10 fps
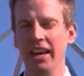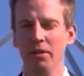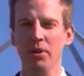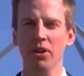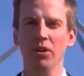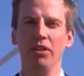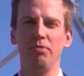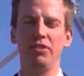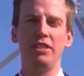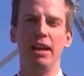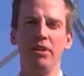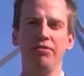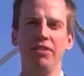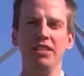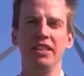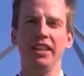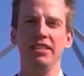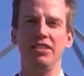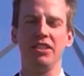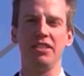Yeah, it will. The temporary
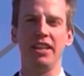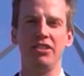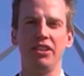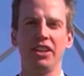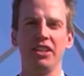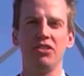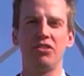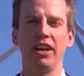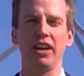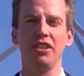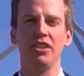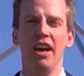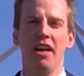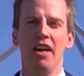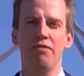fencing is just there during the construction.